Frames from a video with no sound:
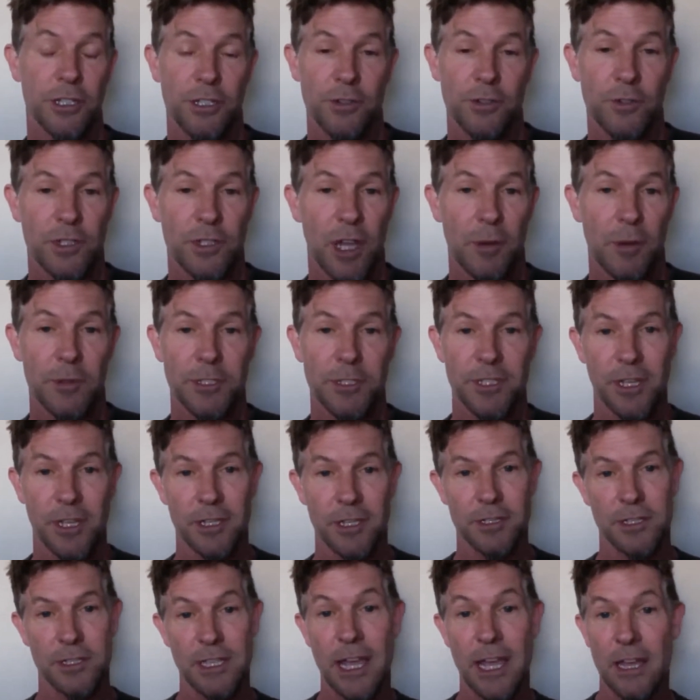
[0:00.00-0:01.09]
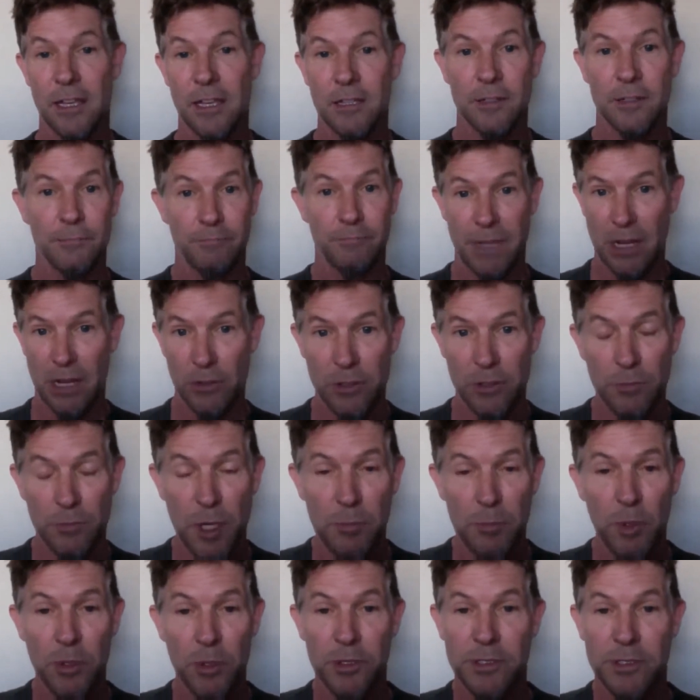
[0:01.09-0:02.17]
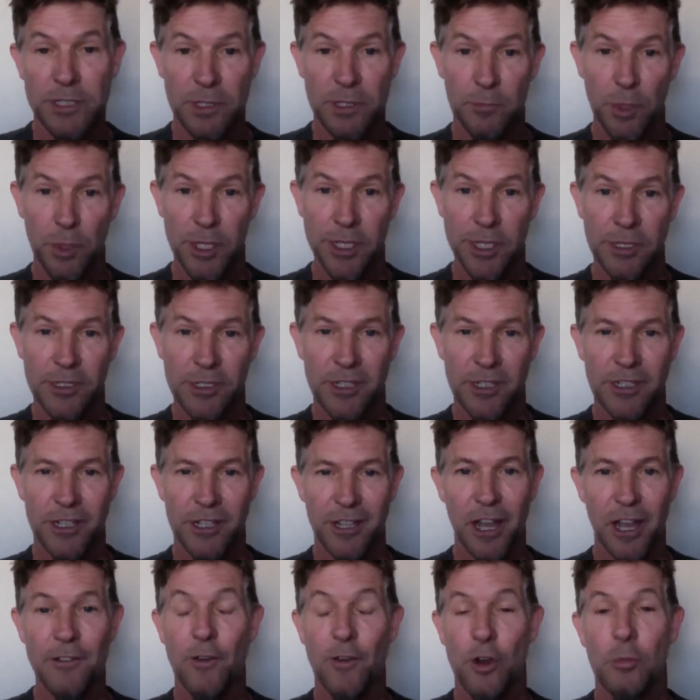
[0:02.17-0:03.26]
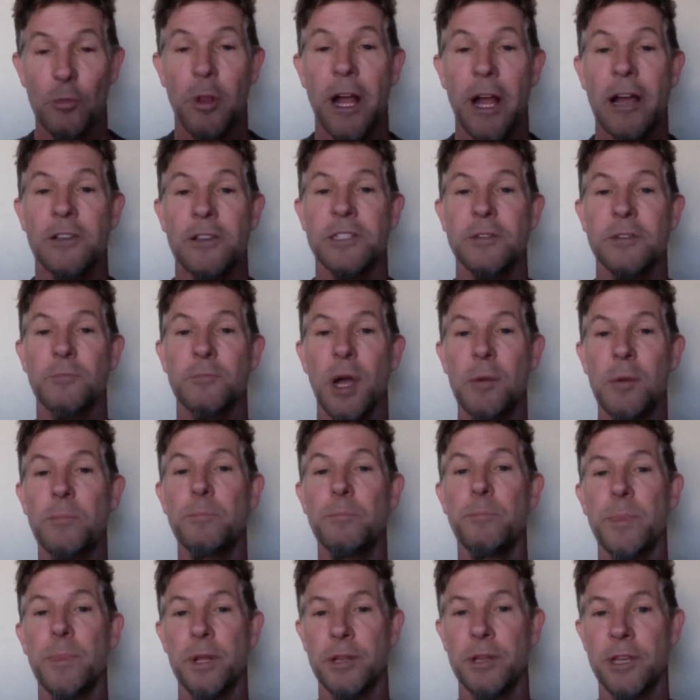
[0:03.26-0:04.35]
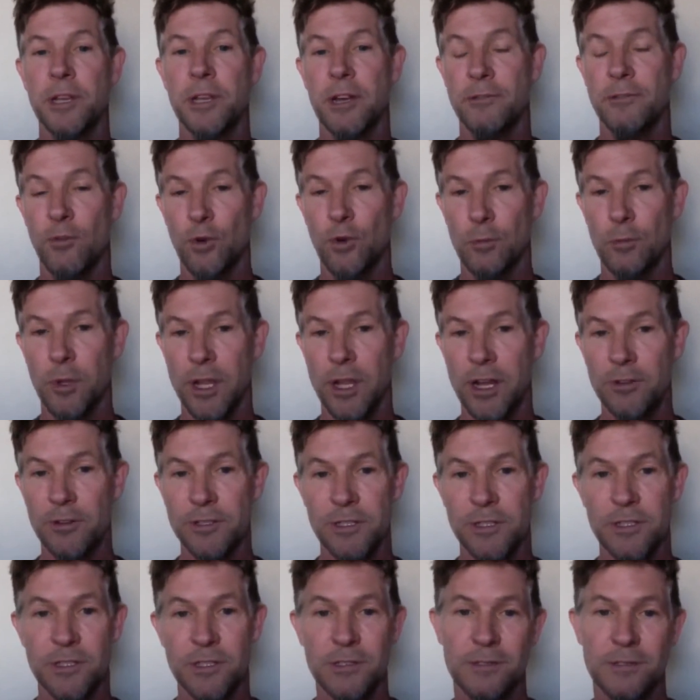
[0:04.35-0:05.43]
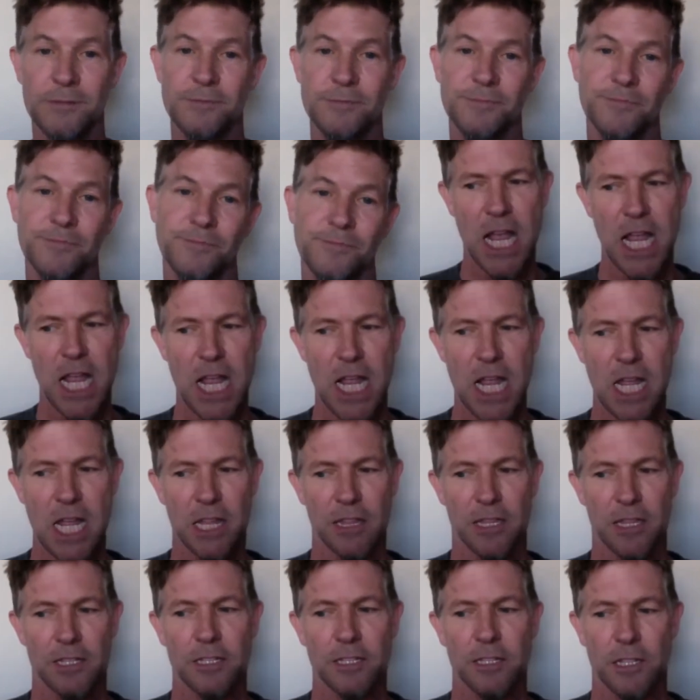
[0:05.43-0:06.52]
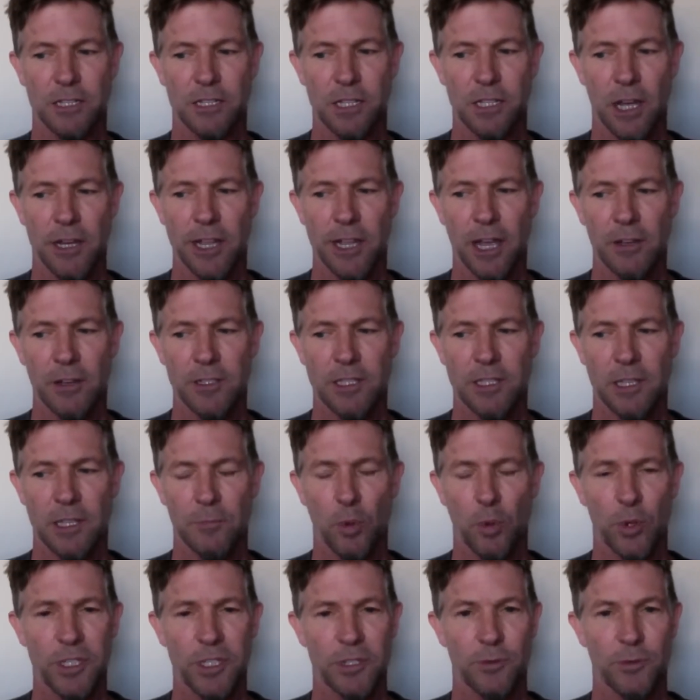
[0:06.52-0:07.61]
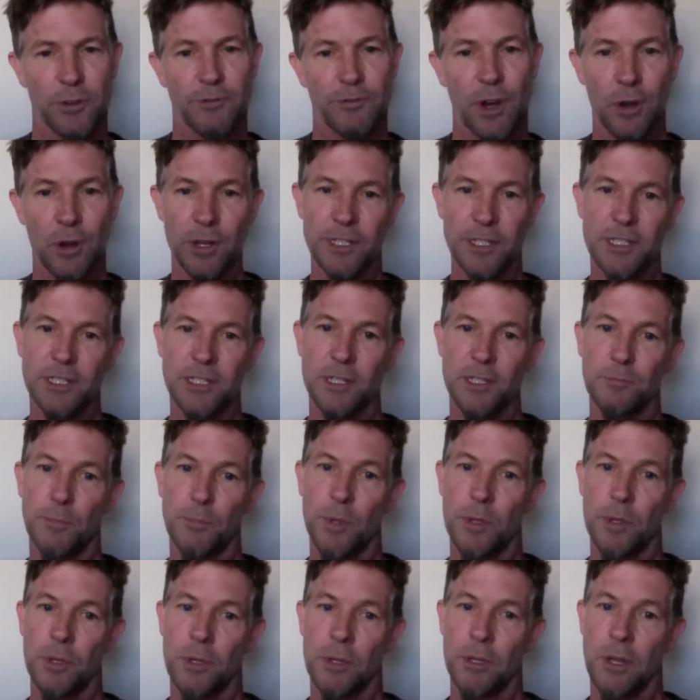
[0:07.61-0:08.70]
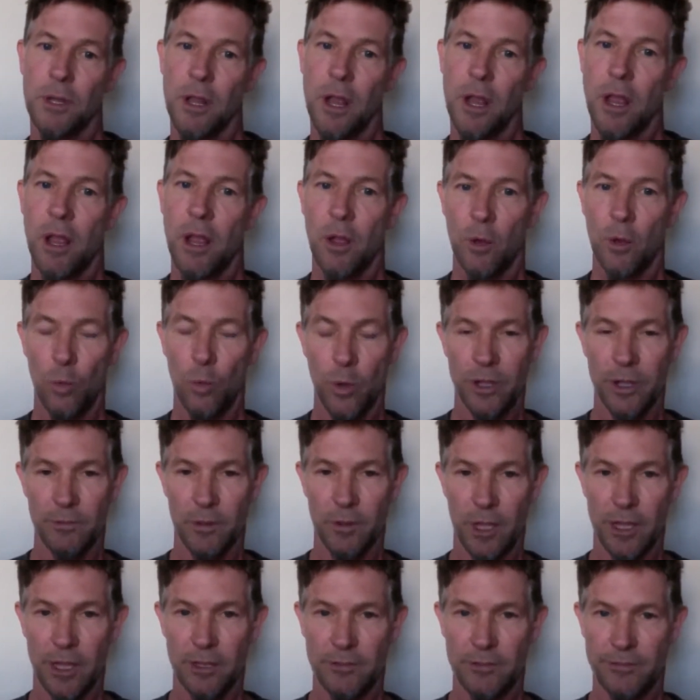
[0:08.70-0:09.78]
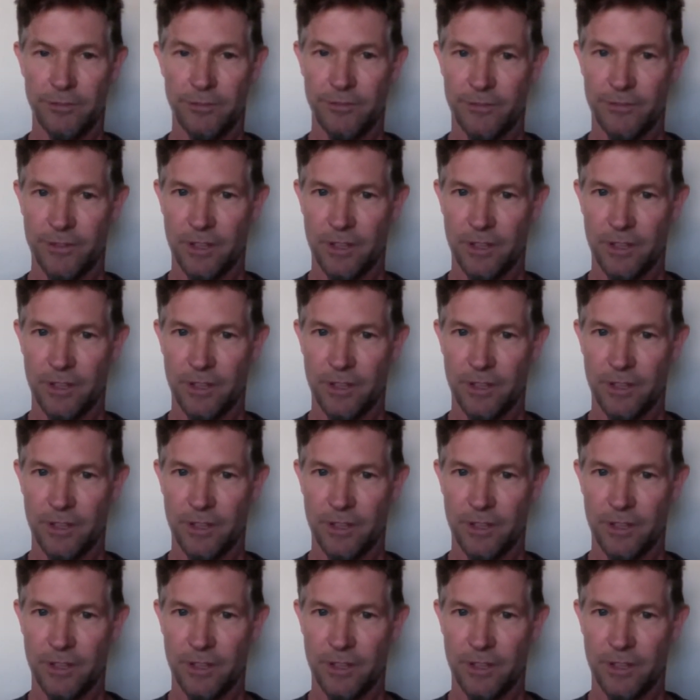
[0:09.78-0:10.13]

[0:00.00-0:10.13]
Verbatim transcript: use common sense and house people simply? Affordable housing by building affordable houses. The, the tiny house thing points to a very simple way of life